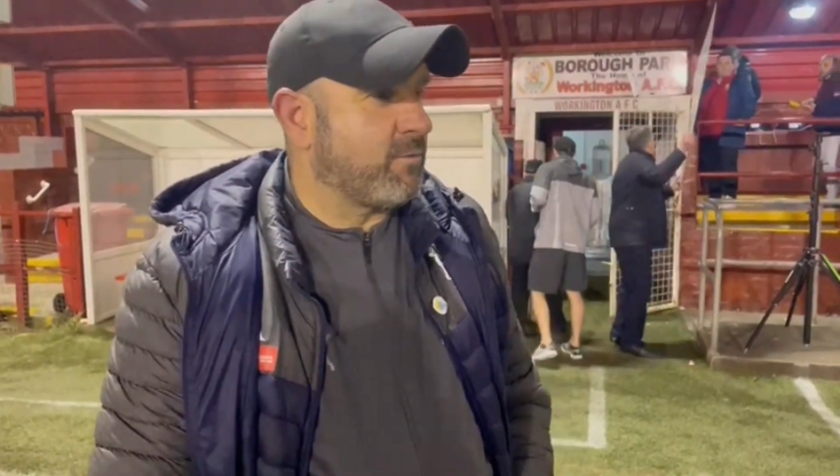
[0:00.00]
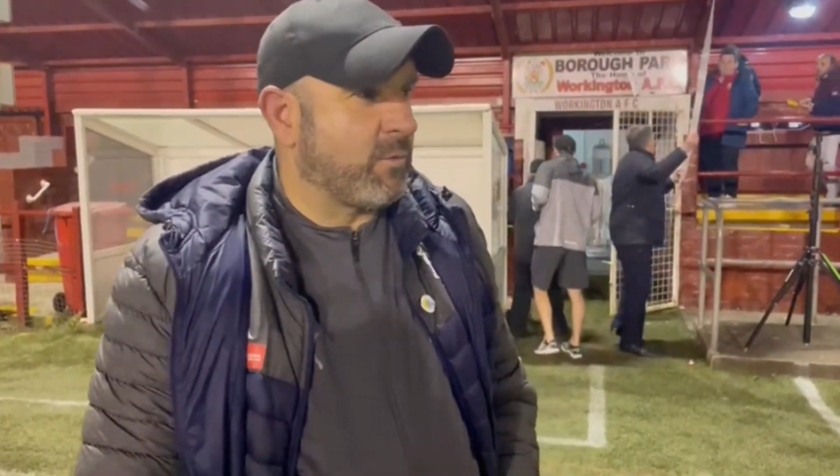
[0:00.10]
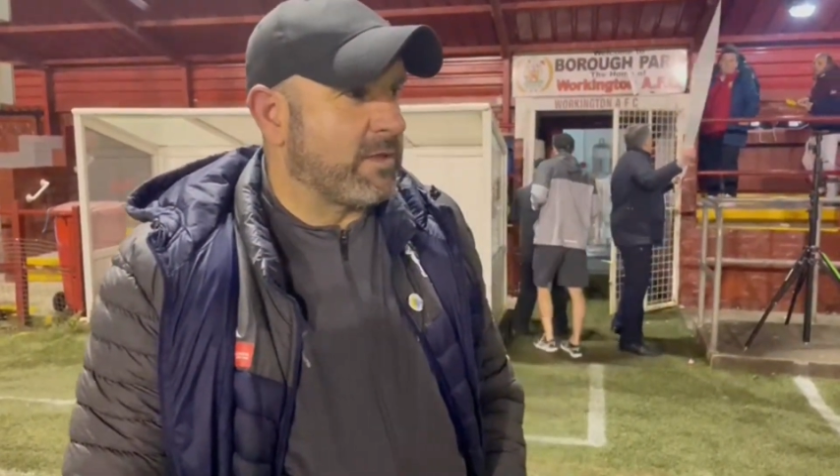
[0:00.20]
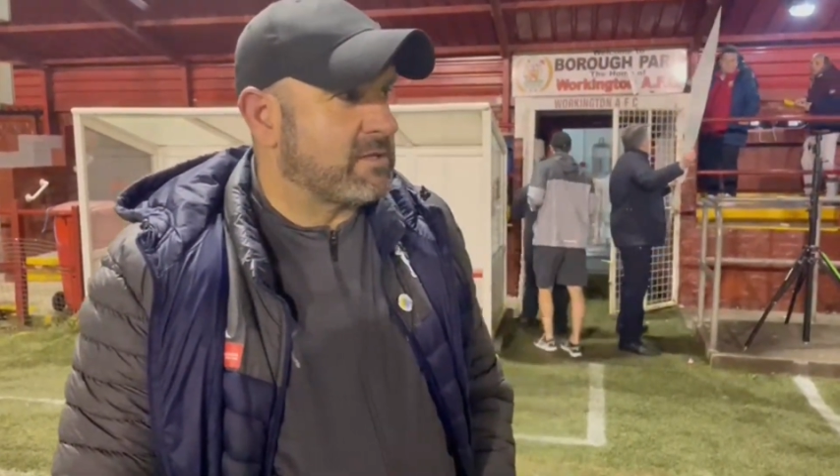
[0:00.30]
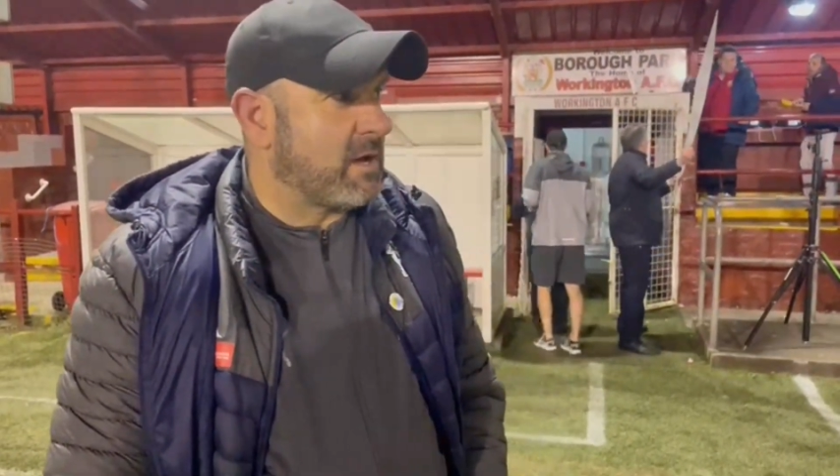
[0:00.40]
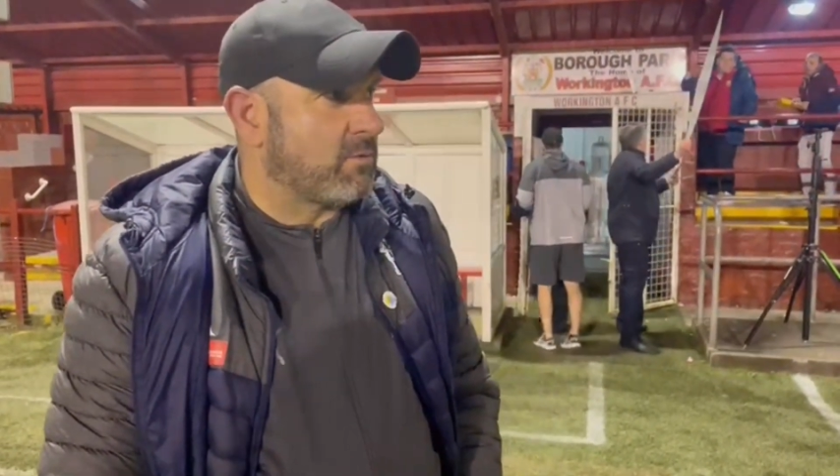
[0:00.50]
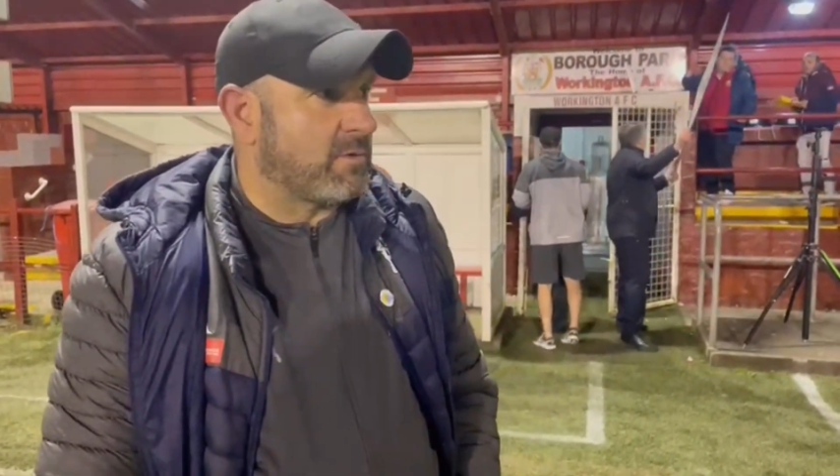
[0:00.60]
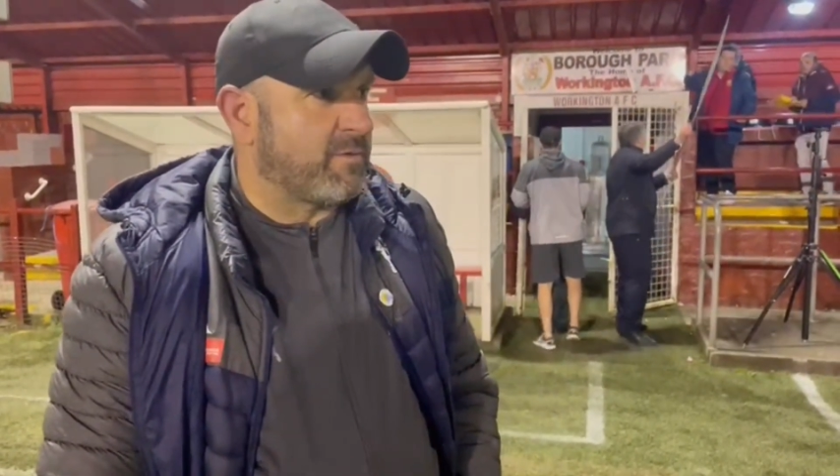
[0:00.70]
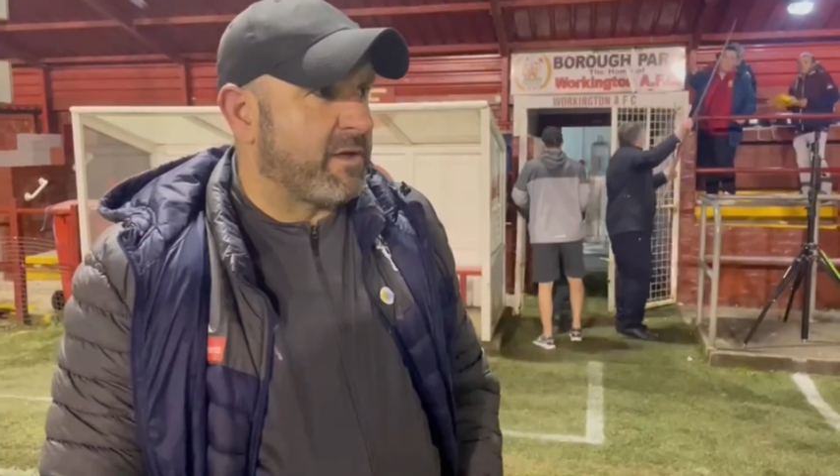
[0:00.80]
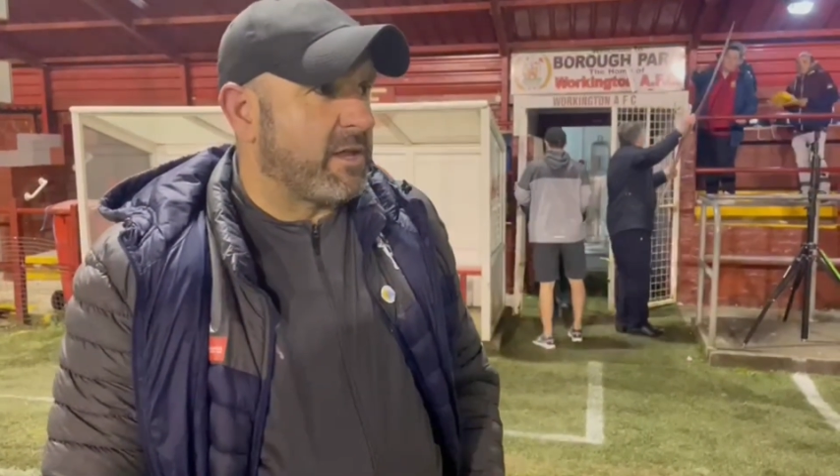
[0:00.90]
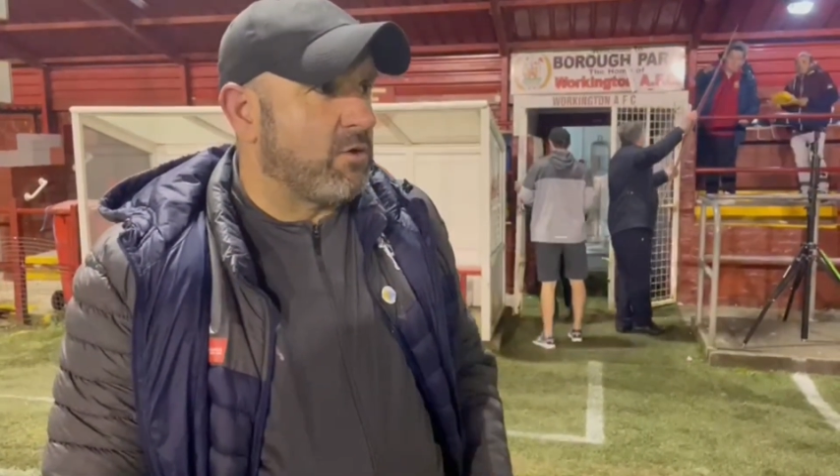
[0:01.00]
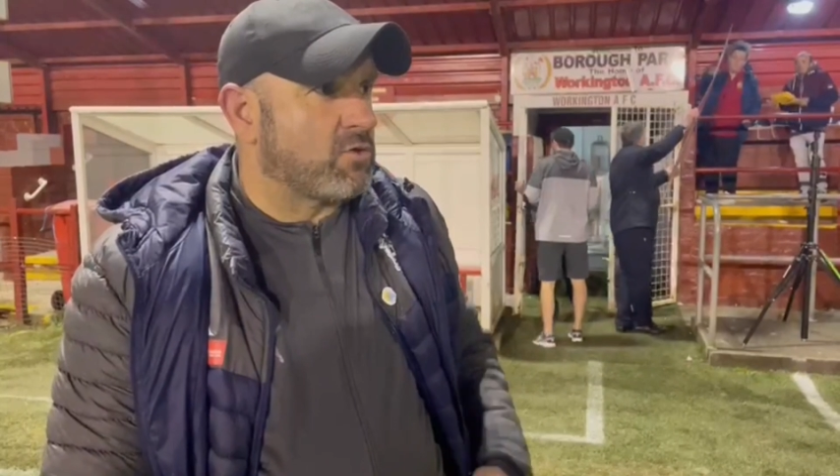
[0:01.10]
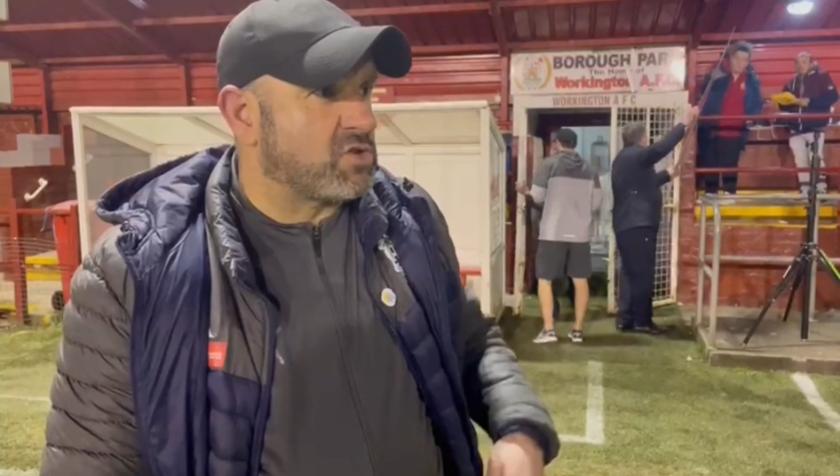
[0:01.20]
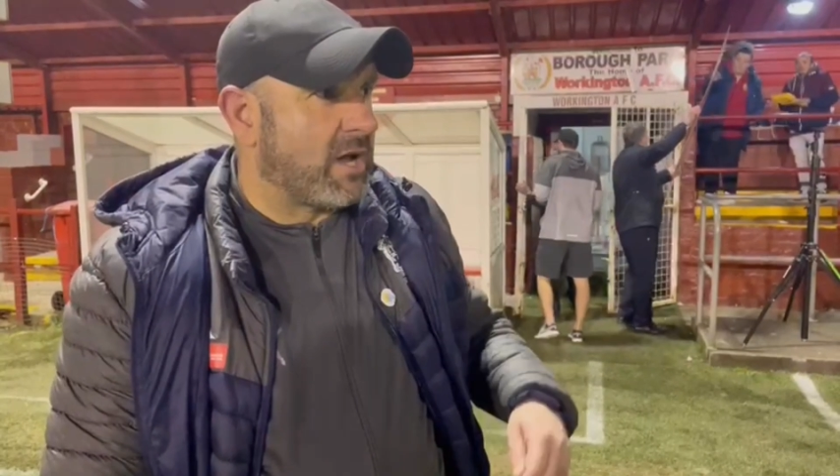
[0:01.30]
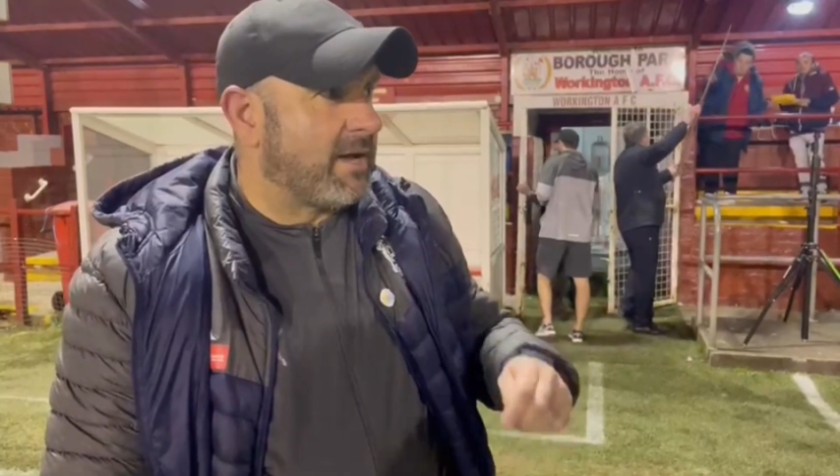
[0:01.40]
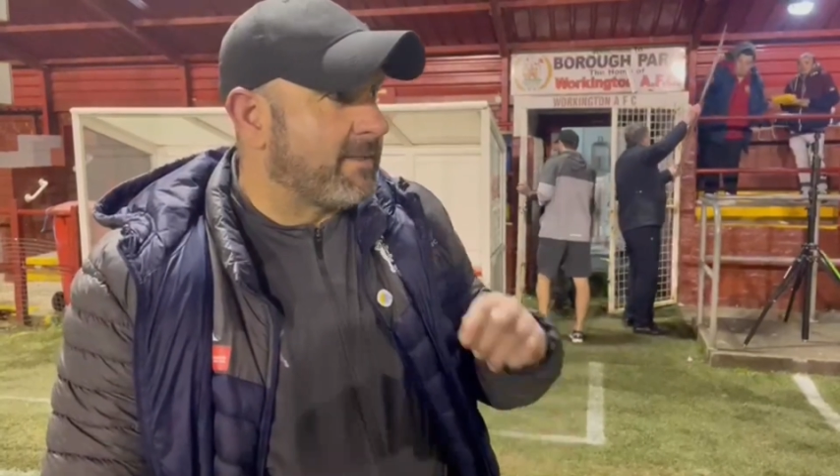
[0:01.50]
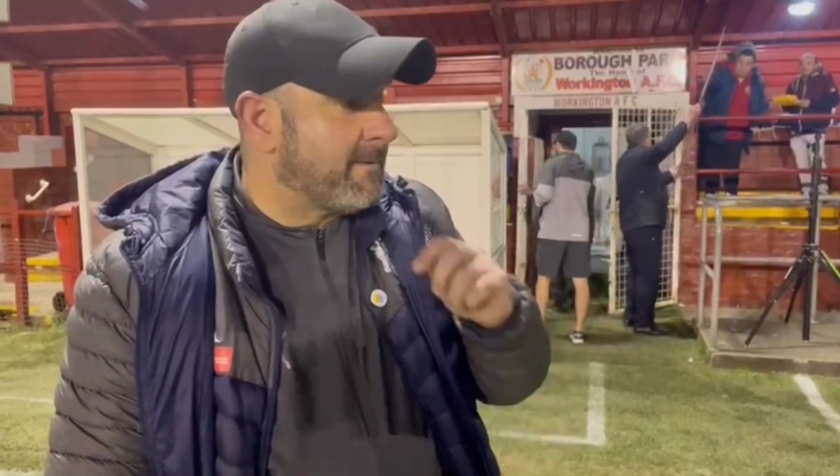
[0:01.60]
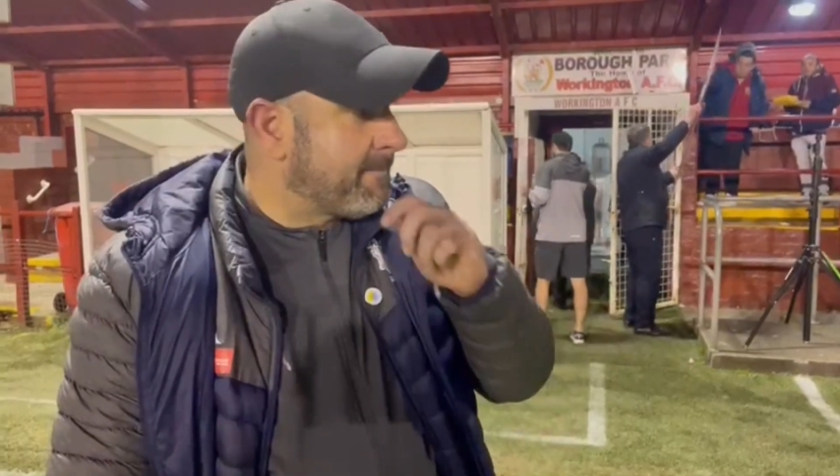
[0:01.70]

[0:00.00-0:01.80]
wins out on the fairly young side.